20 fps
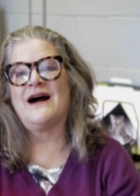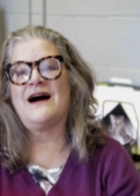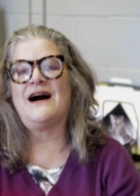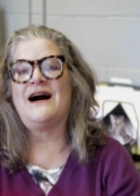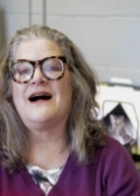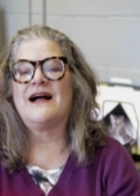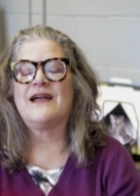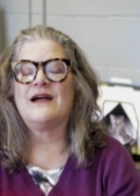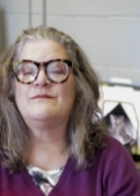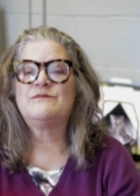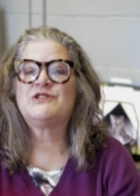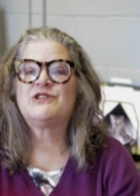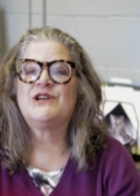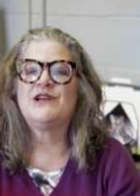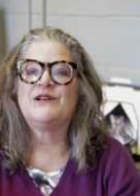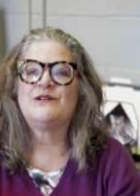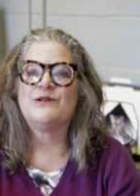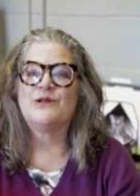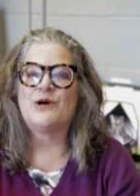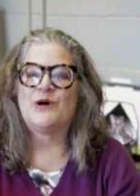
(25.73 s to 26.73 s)
Hi, I'm
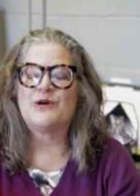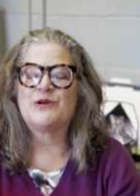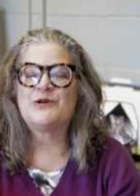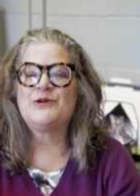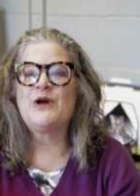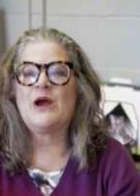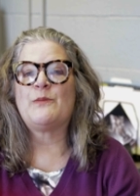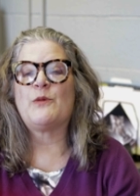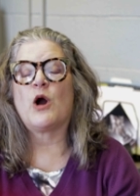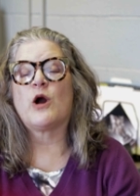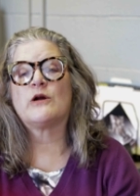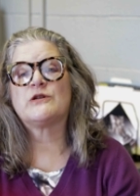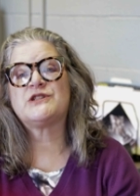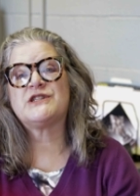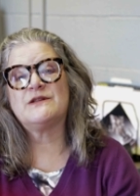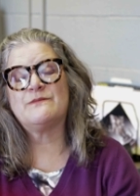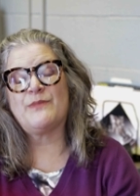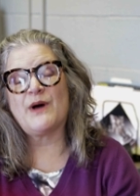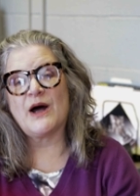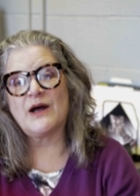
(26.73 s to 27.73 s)
Shane Lauder. I'm
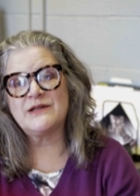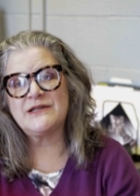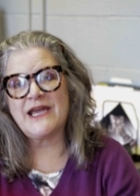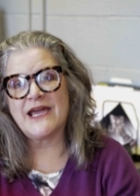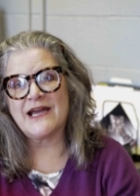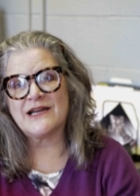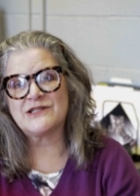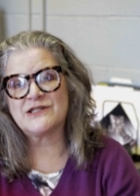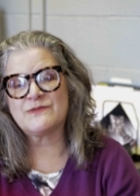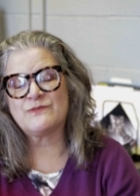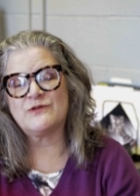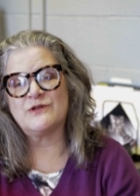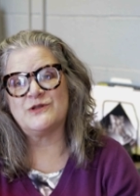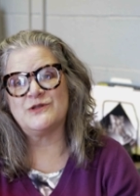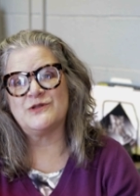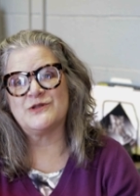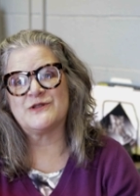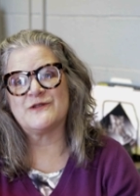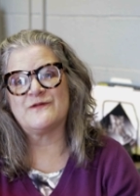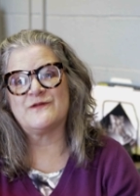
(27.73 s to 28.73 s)
arts and podcast
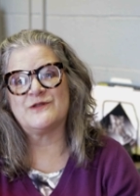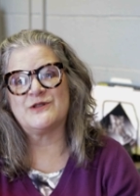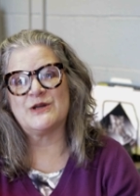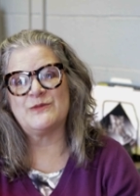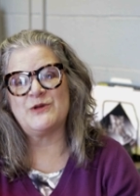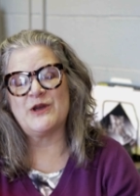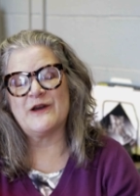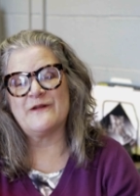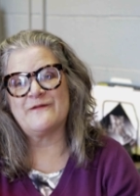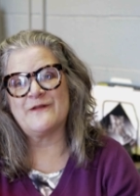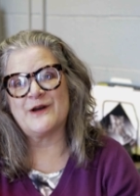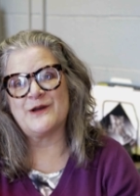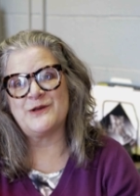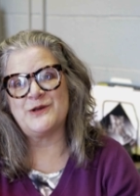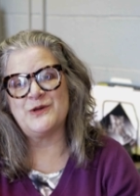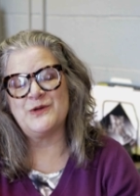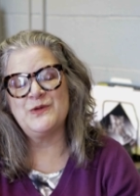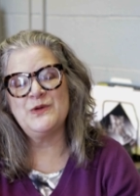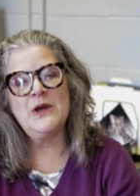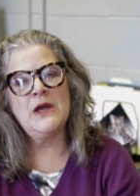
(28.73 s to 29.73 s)
producer for
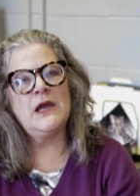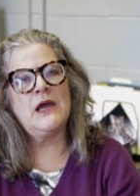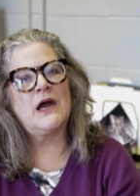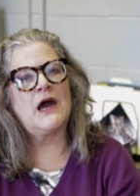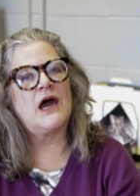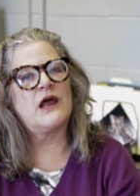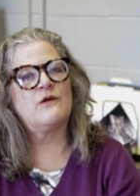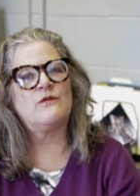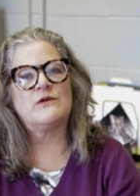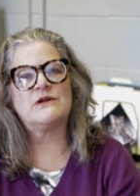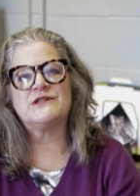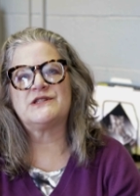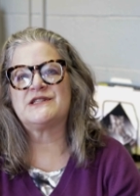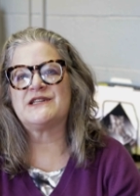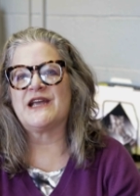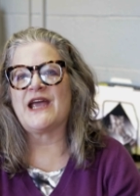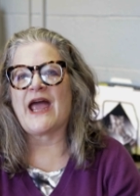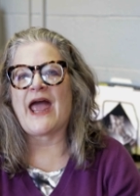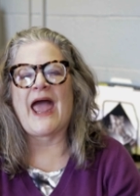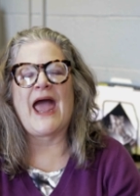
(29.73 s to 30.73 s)
WFIU, and I want to
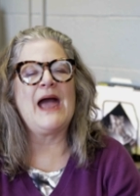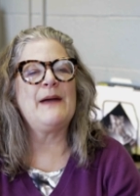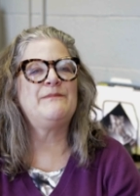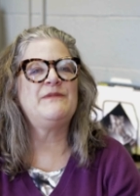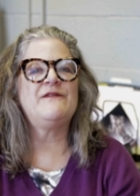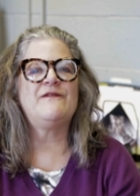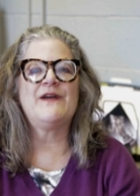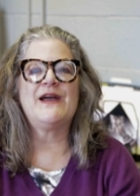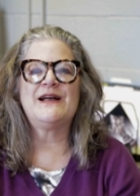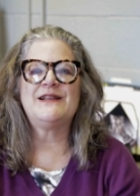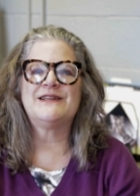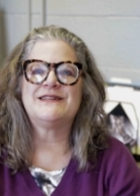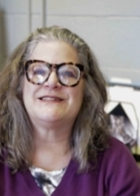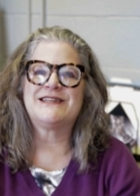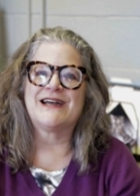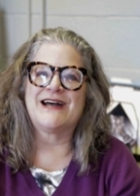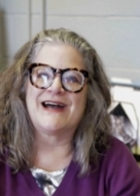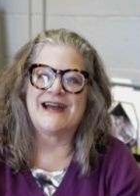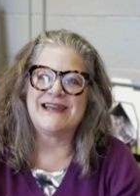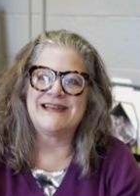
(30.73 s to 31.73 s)
say a happy
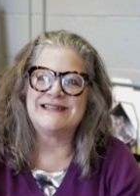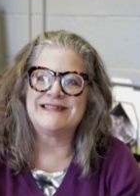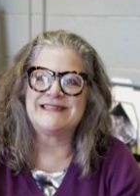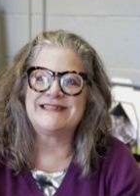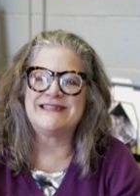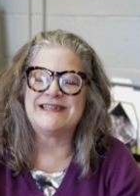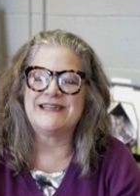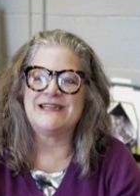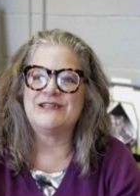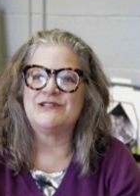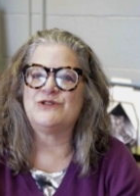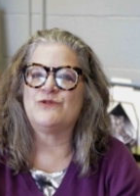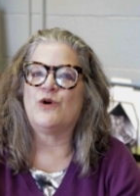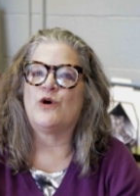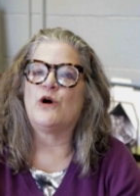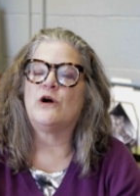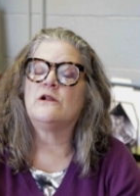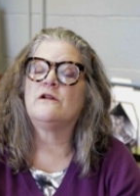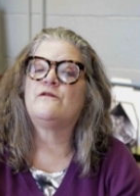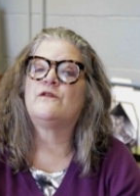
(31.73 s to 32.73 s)
Valentine's Day to
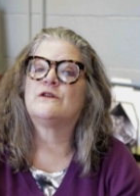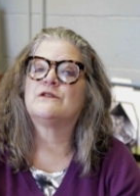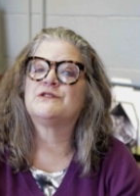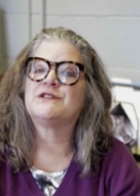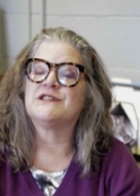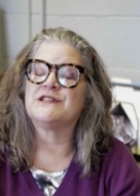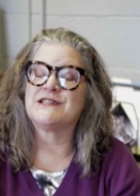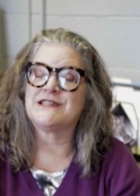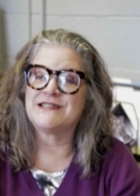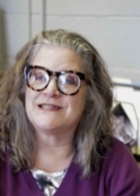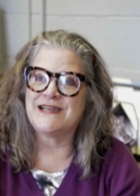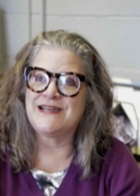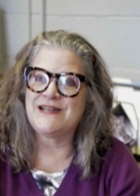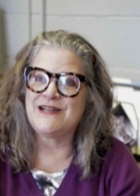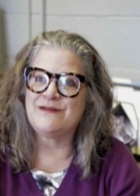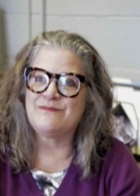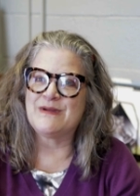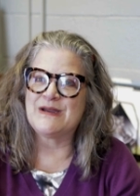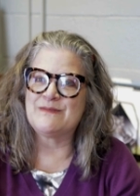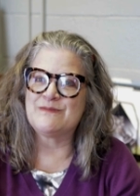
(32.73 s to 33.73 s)
all of our
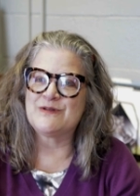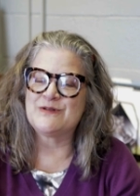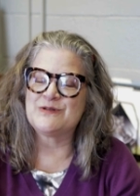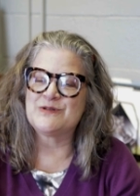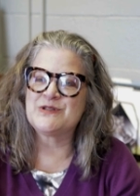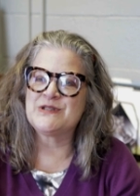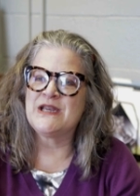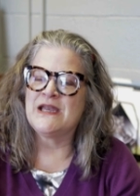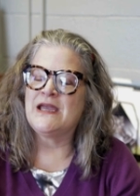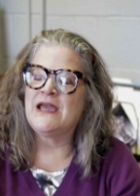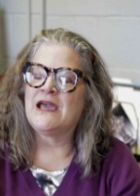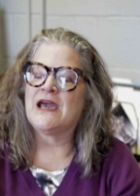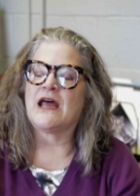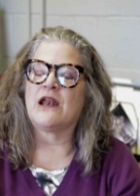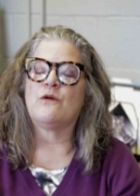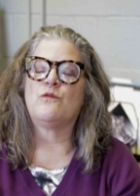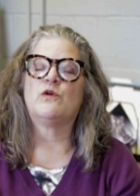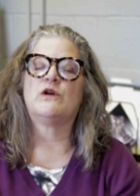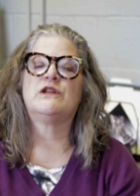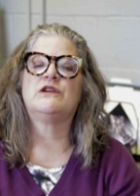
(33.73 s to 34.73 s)
sustaining members,
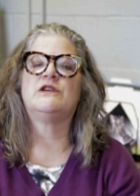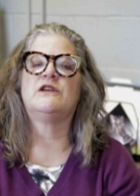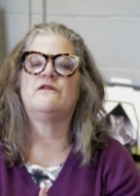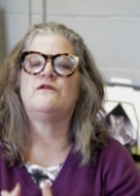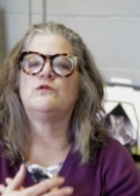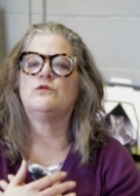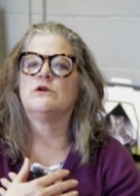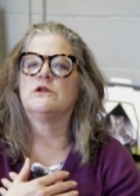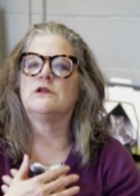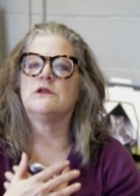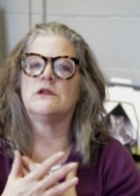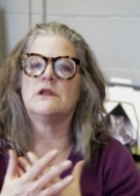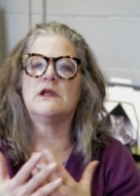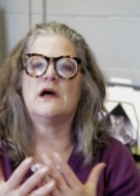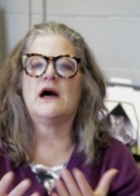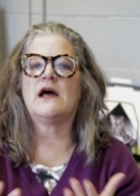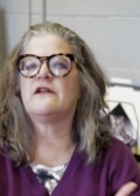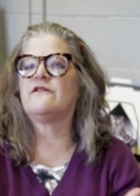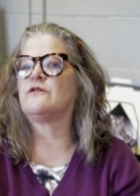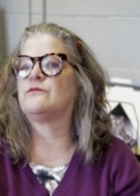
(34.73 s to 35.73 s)
and I want to give you a
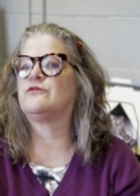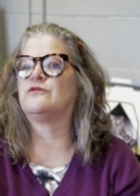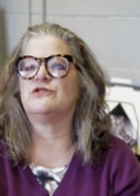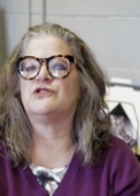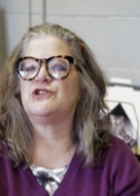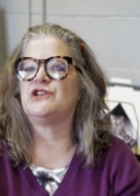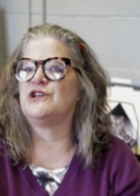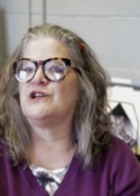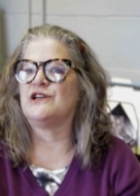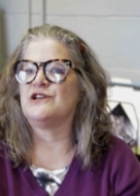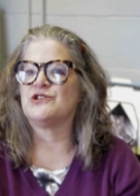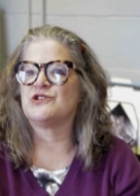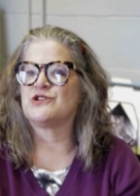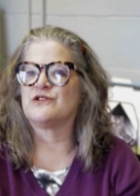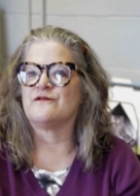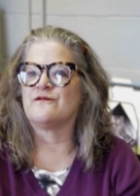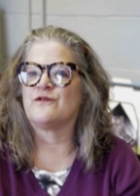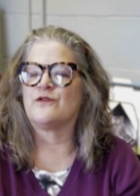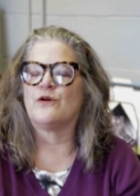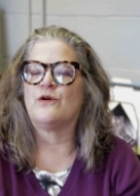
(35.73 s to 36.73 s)
lot of
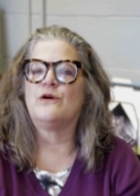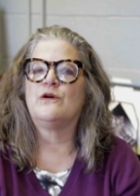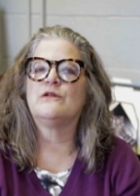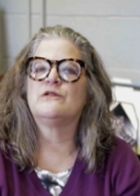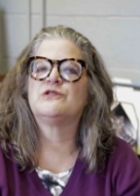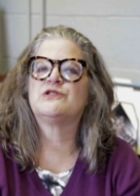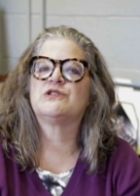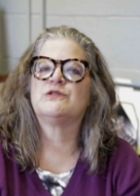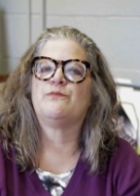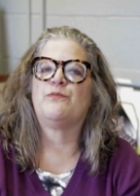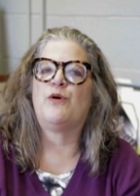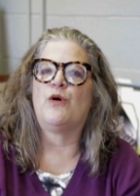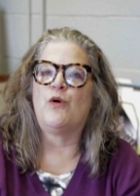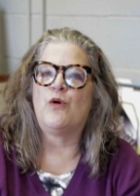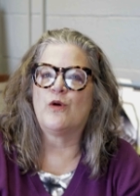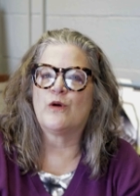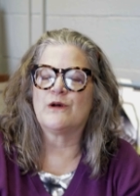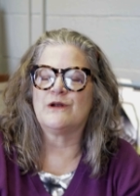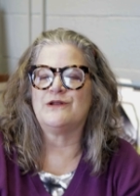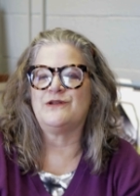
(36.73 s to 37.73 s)
appreciation for all the
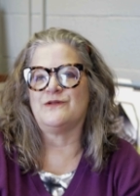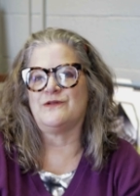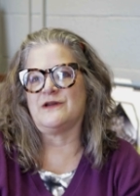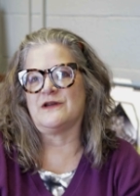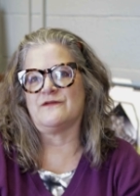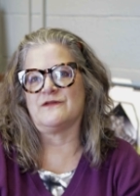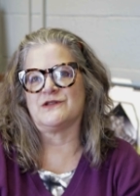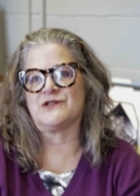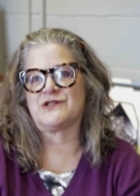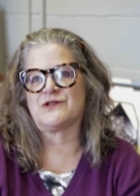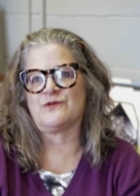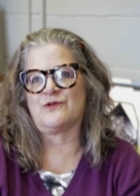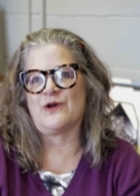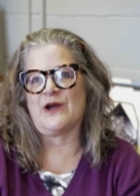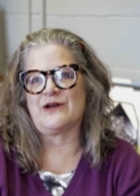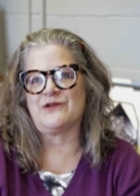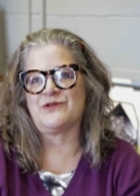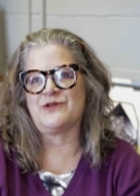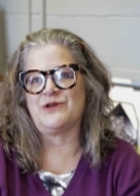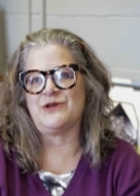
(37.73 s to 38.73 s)
support you give us
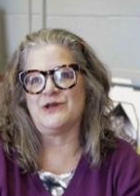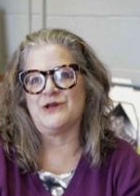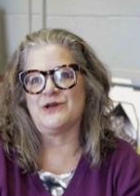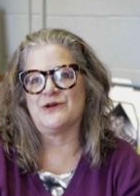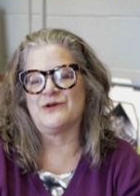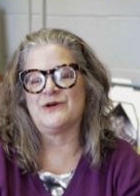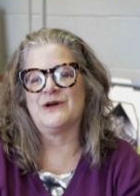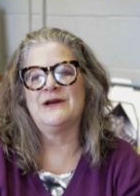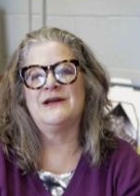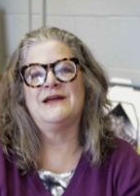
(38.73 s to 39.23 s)
throughout the year.